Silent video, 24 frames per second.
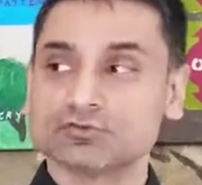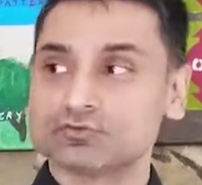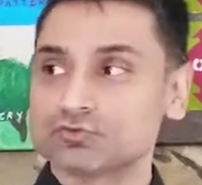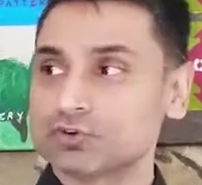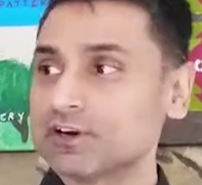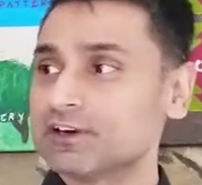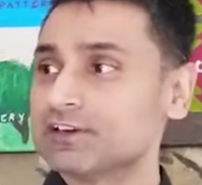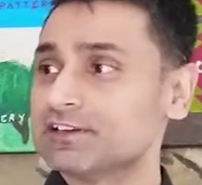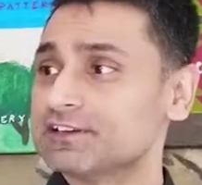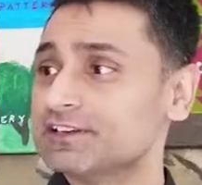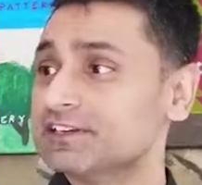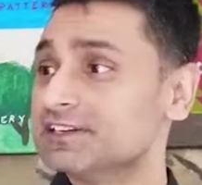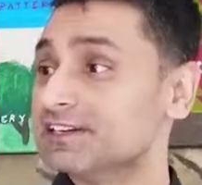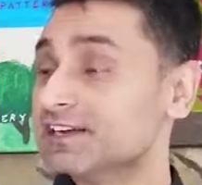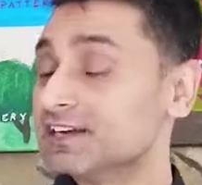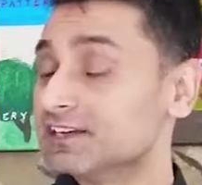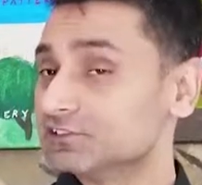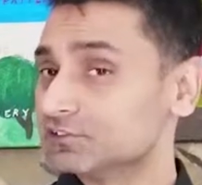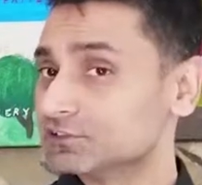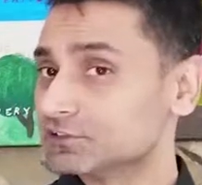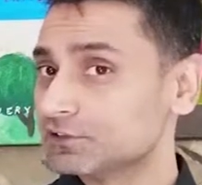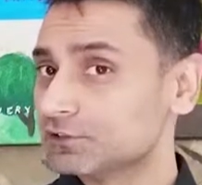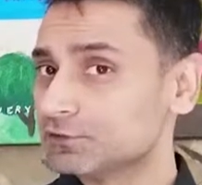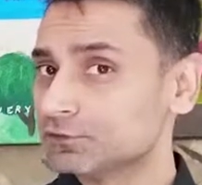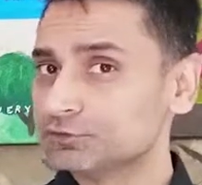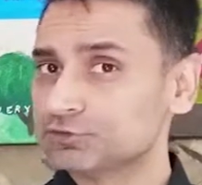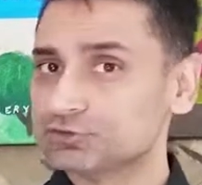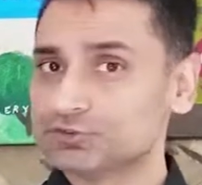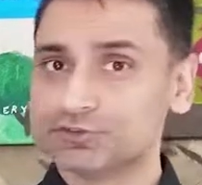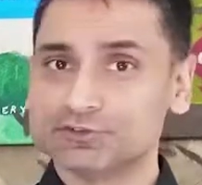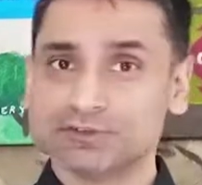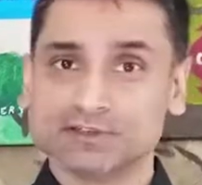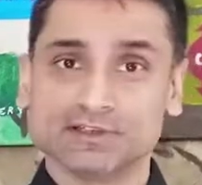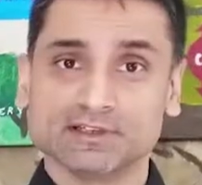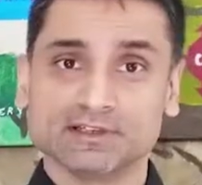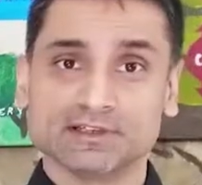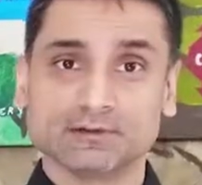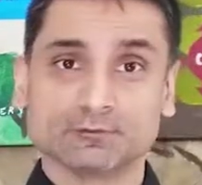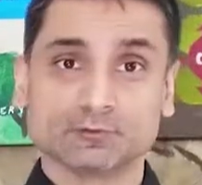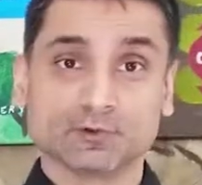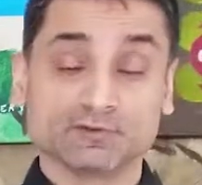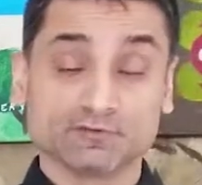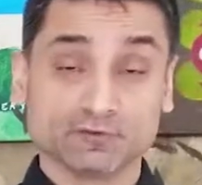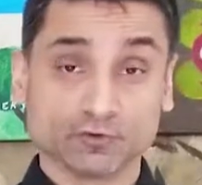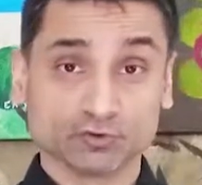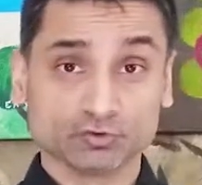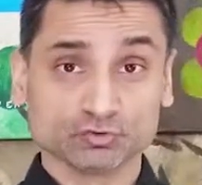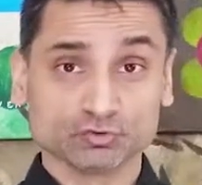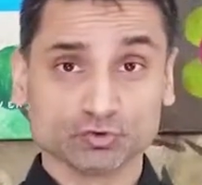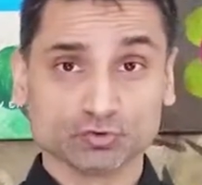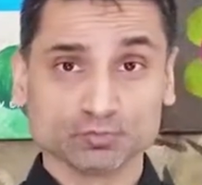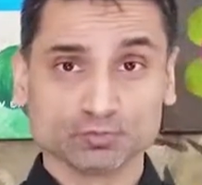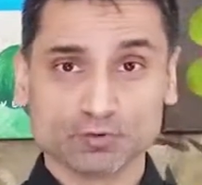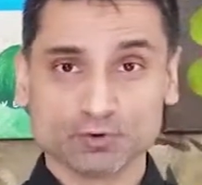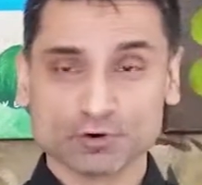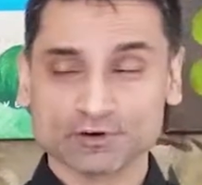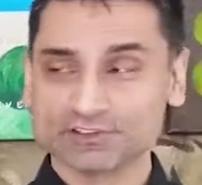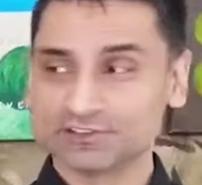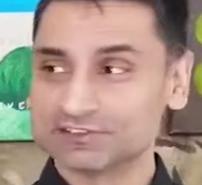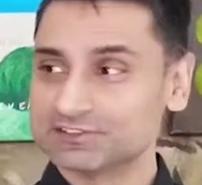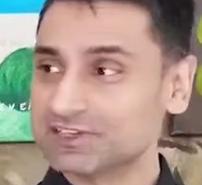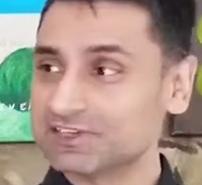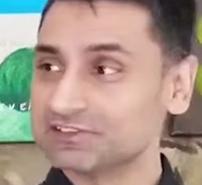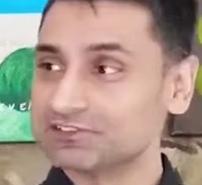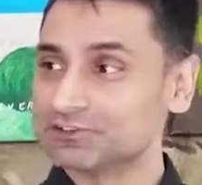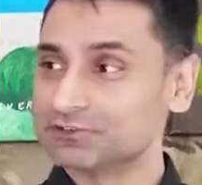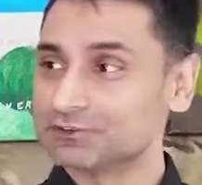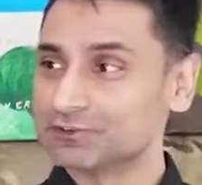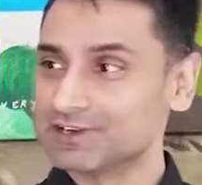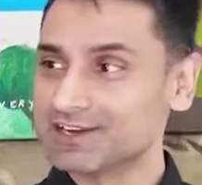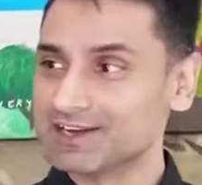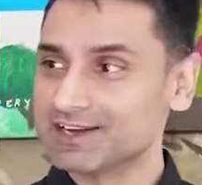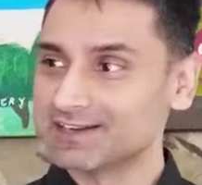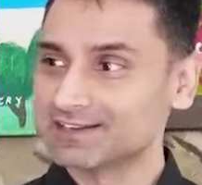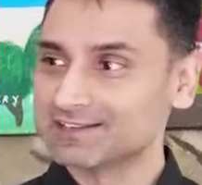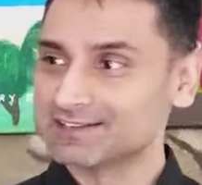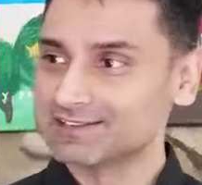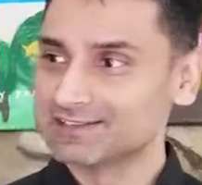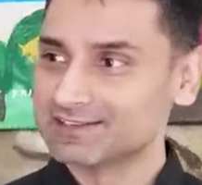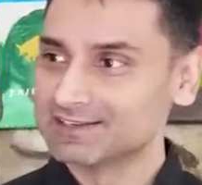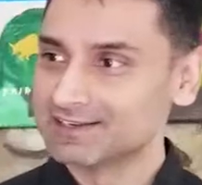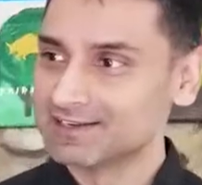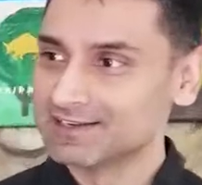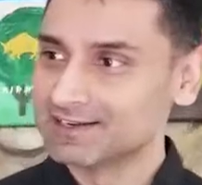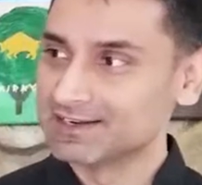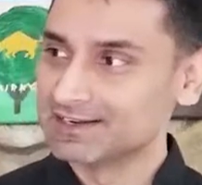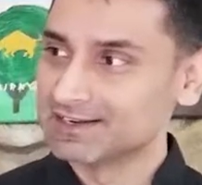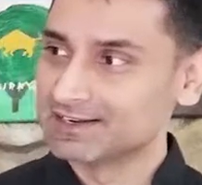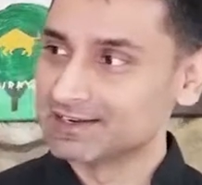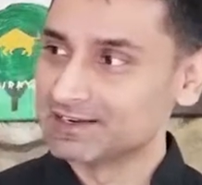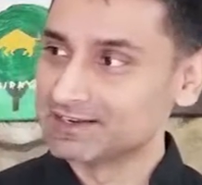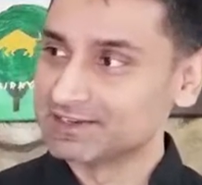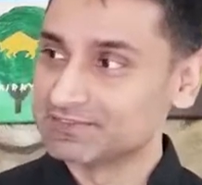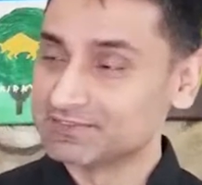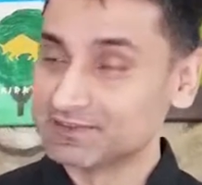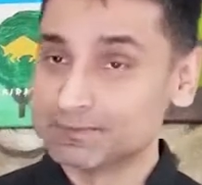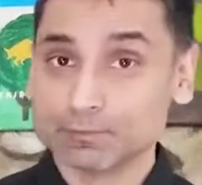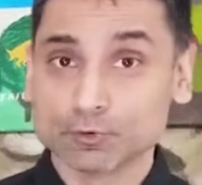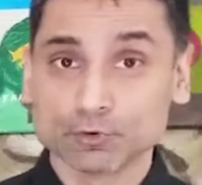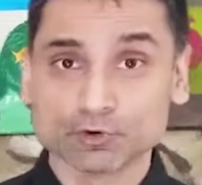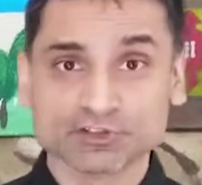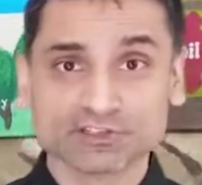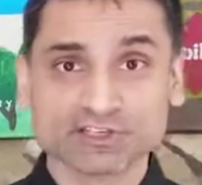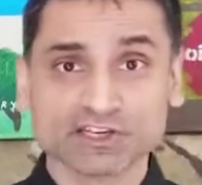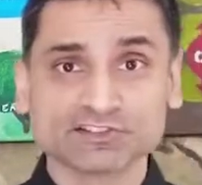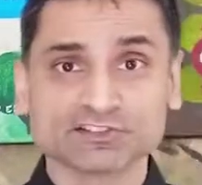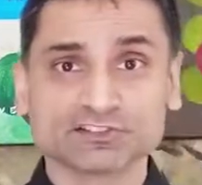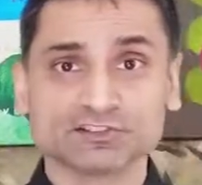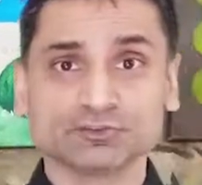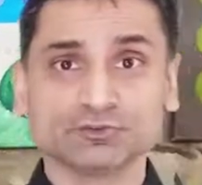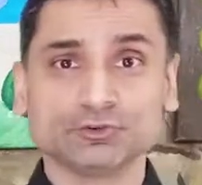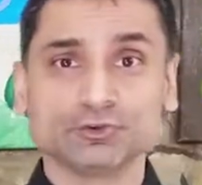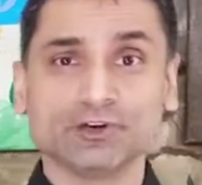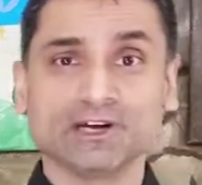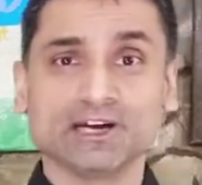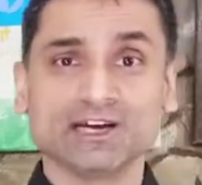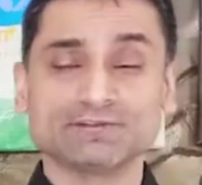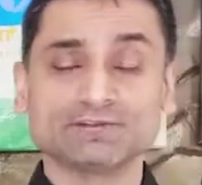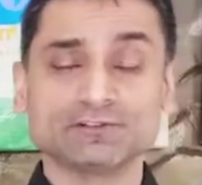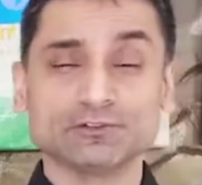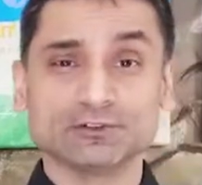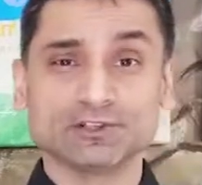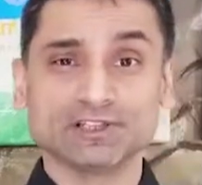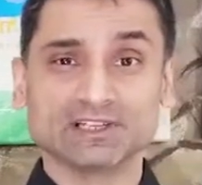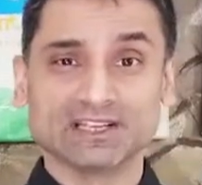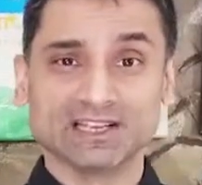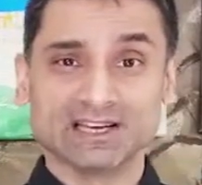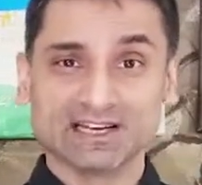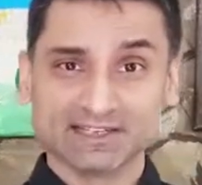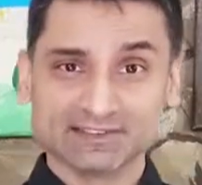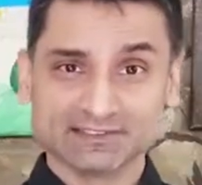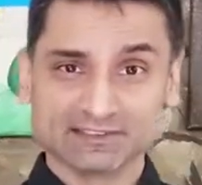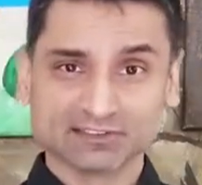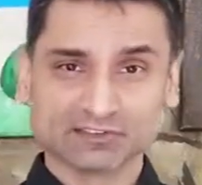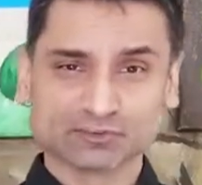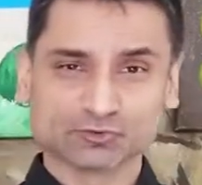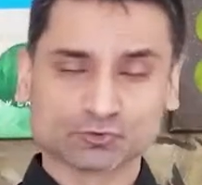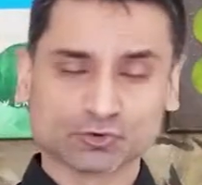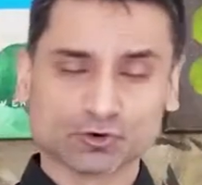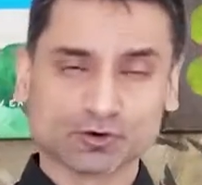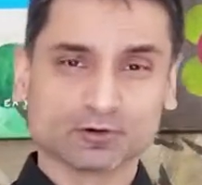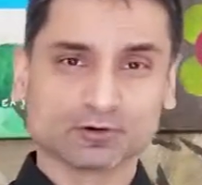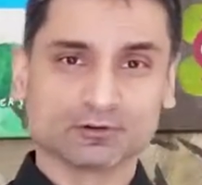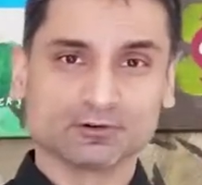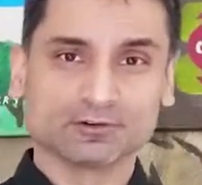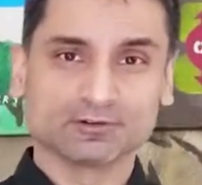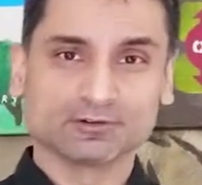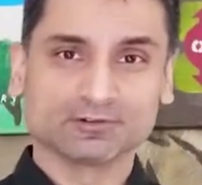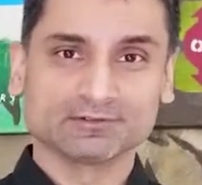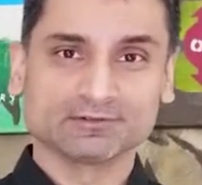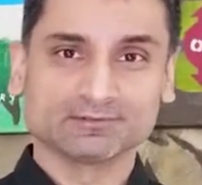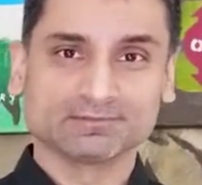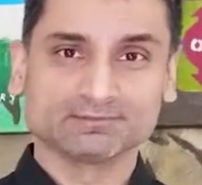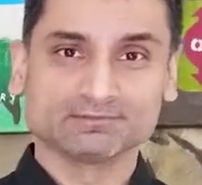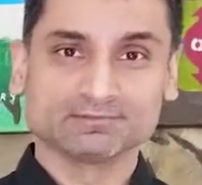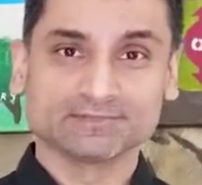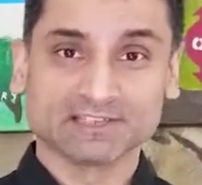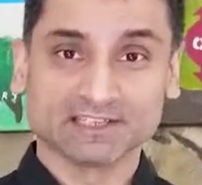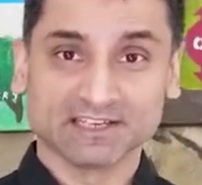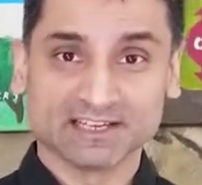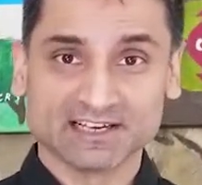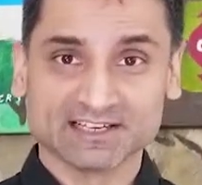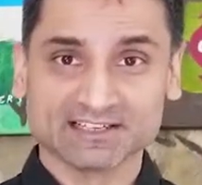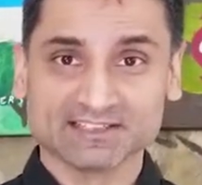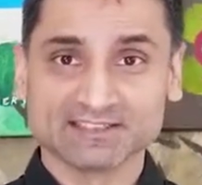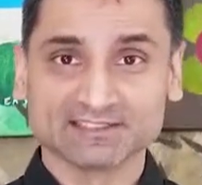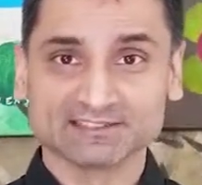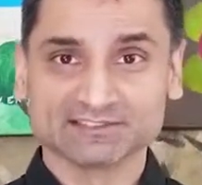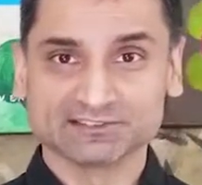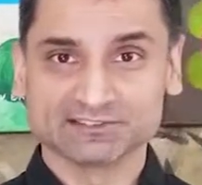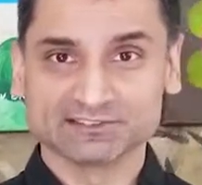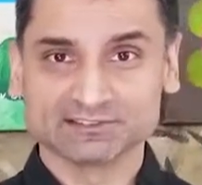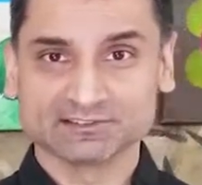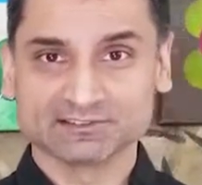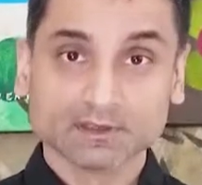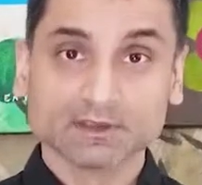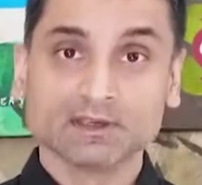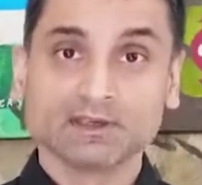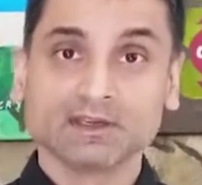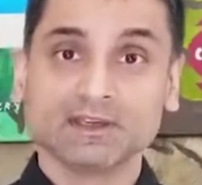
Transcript: Try to get as close to the reversal points as you can, and the more touches you have to the line, the stronger the line is.